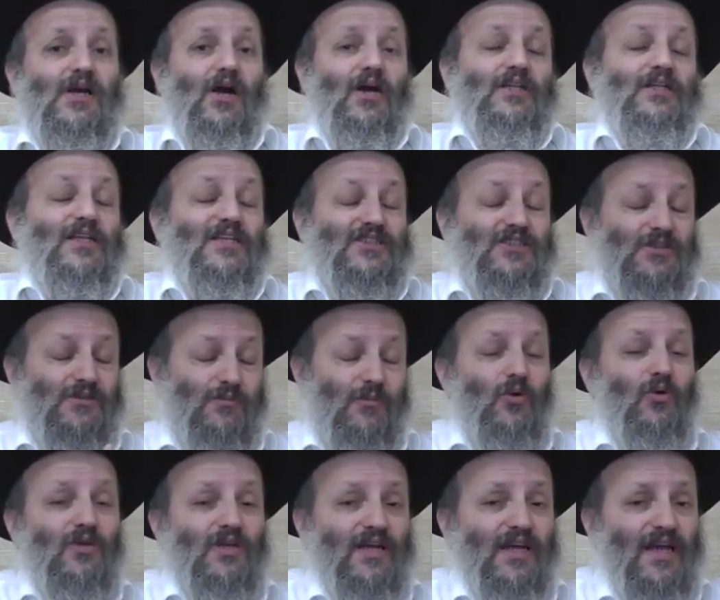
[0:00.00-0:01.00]
And the
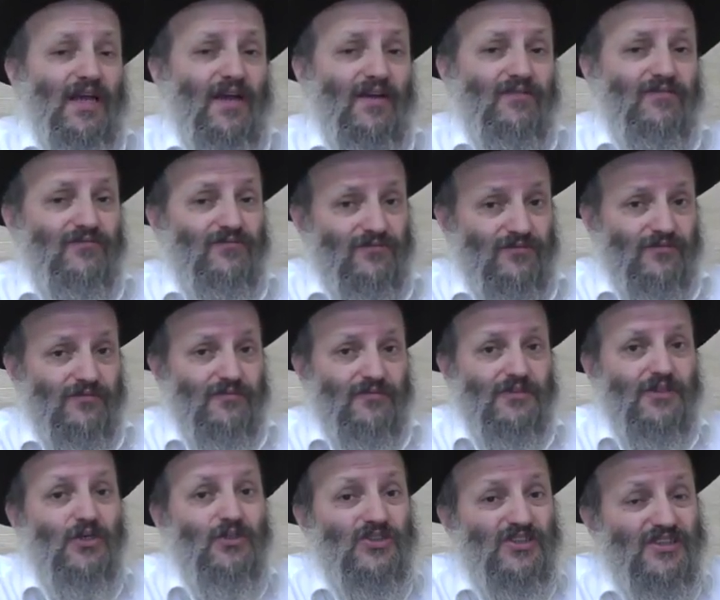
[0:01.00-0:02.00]
smaller half
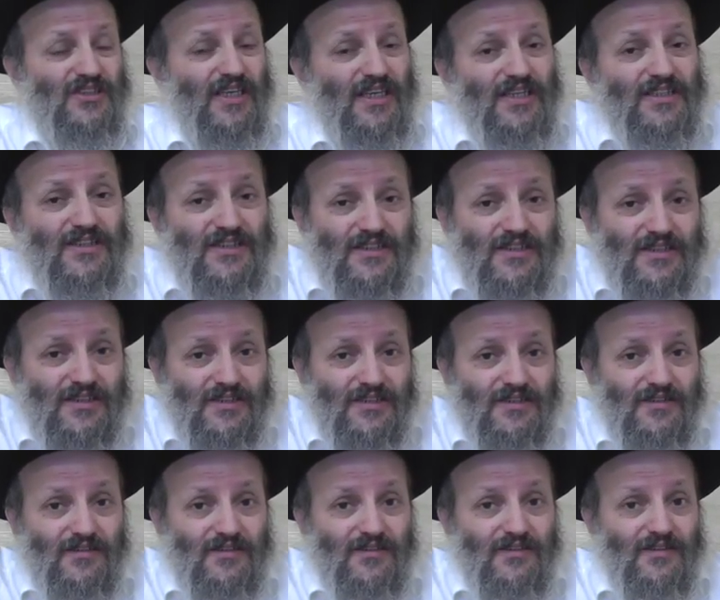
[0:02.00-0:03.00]
stays
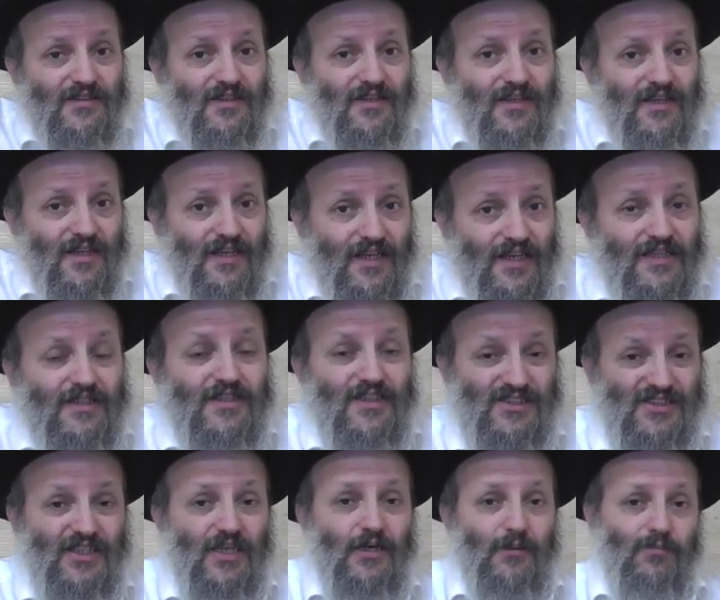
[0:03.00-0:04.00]
in the
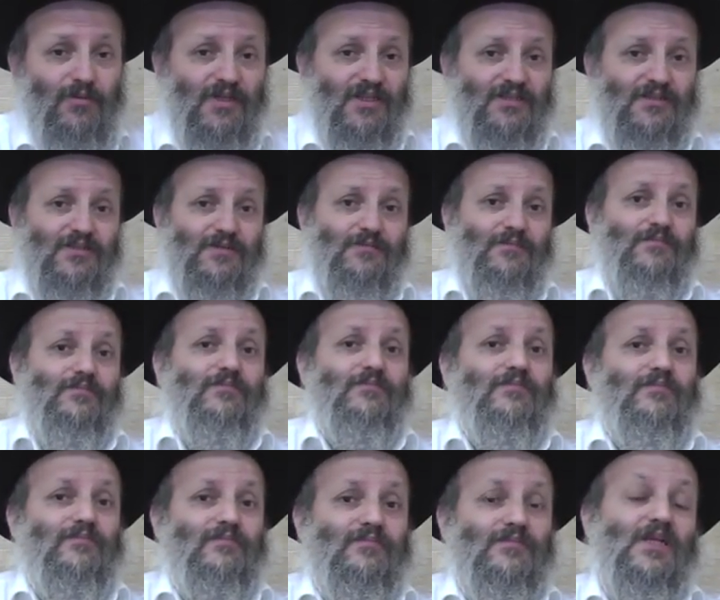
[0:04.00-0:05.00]
Seder plate,
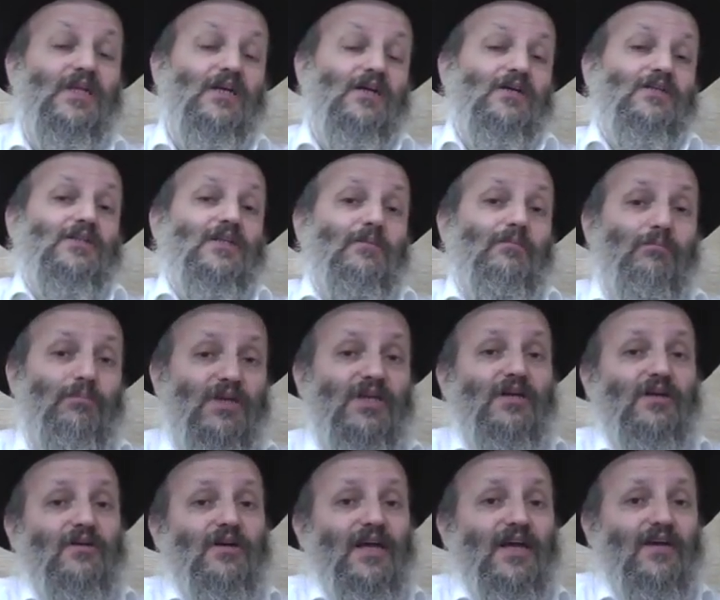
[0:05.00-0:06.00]
and the
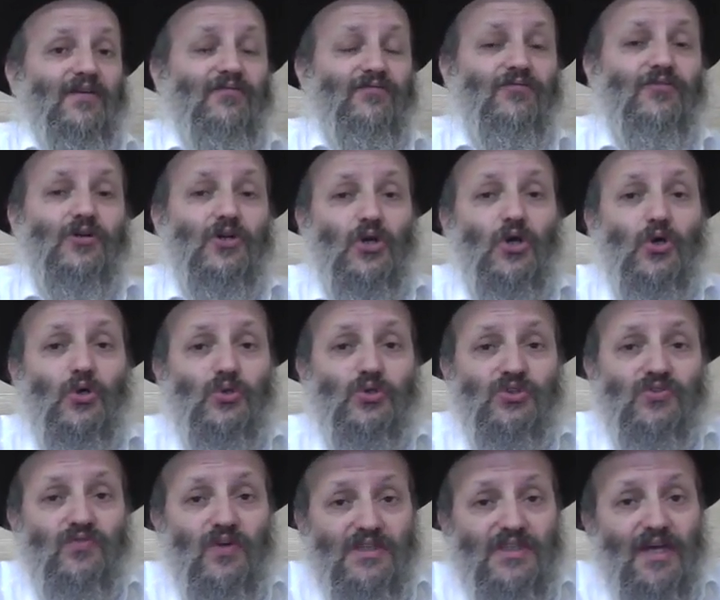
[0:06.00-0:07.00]
bigger half
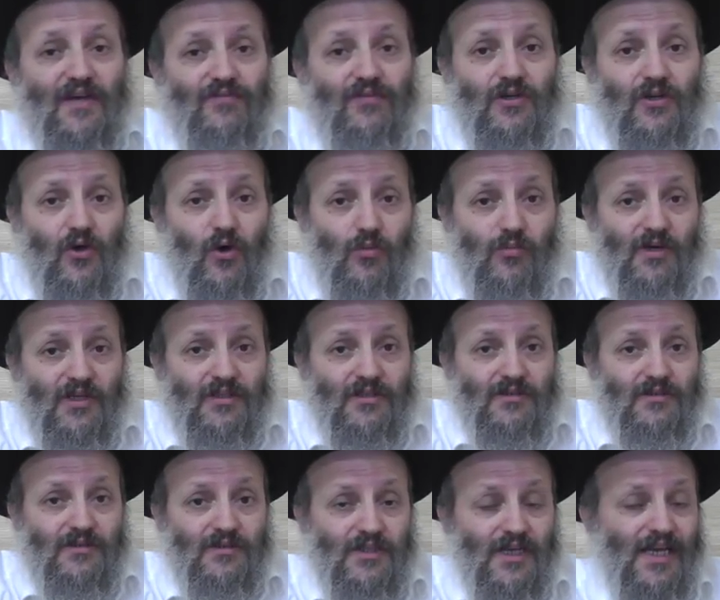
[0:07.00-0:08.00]
goes for the
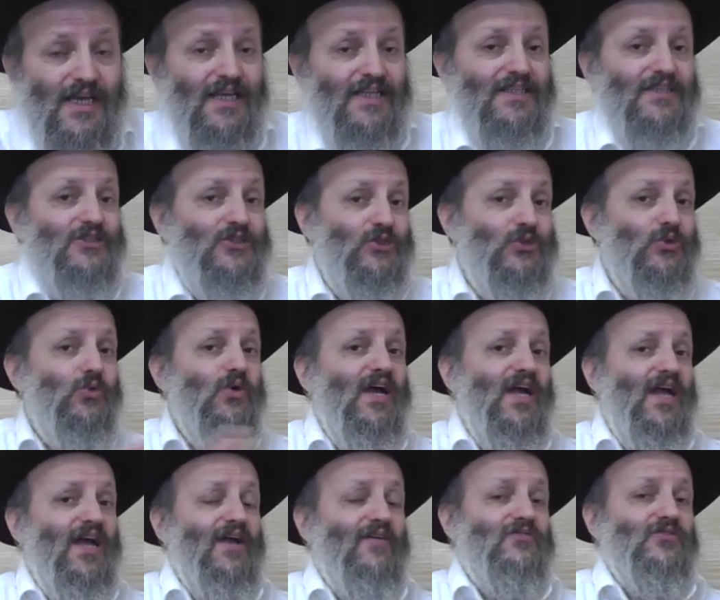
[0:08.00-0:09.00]
afikoman. These two
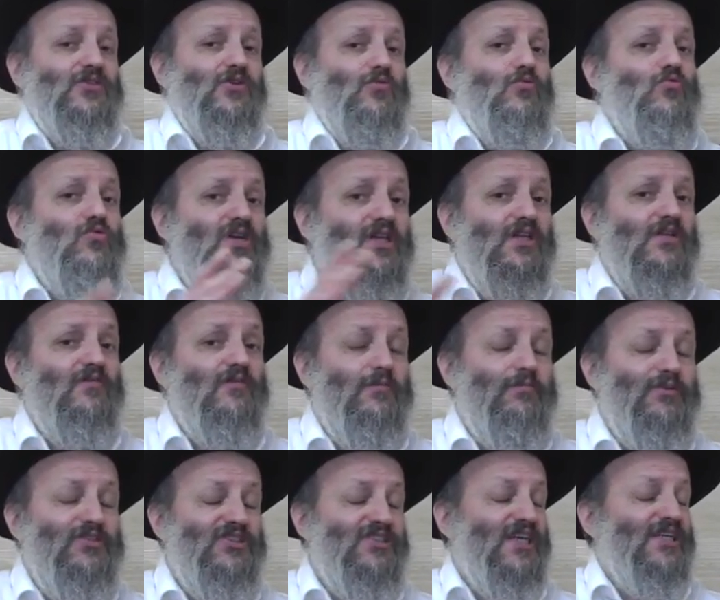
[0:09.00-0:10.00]
halves really
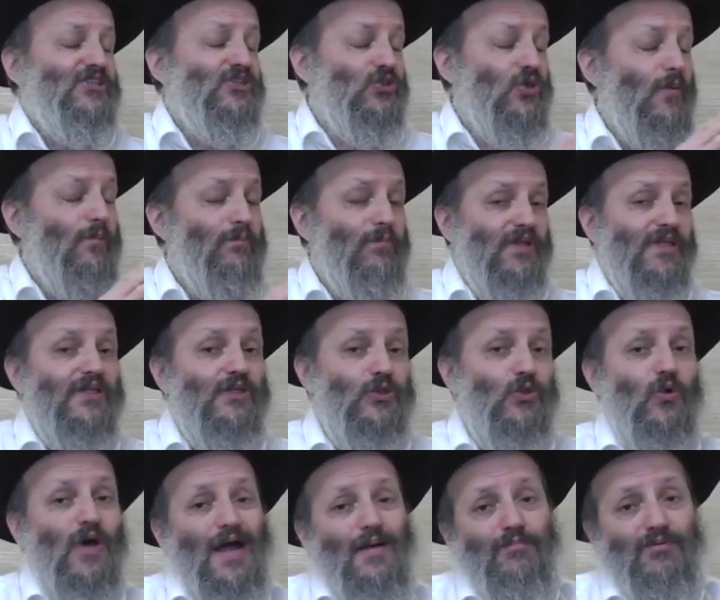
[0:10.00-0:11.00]
represents complete
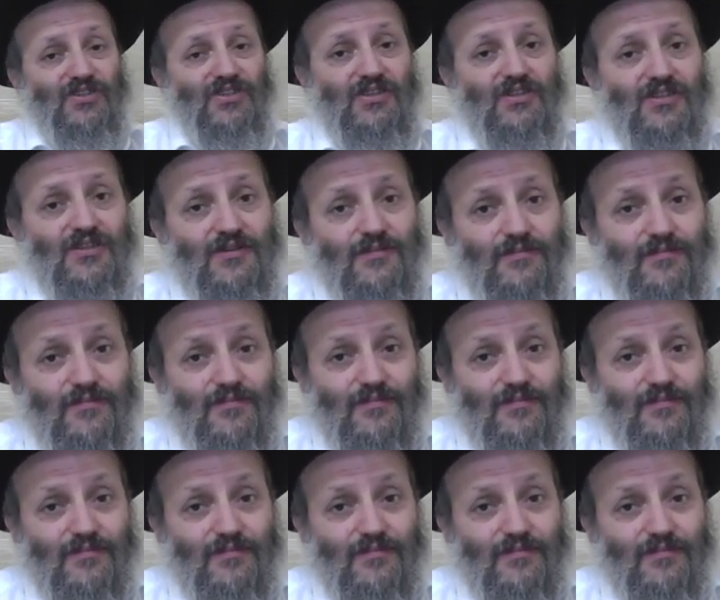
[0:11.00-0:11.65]
two opposites.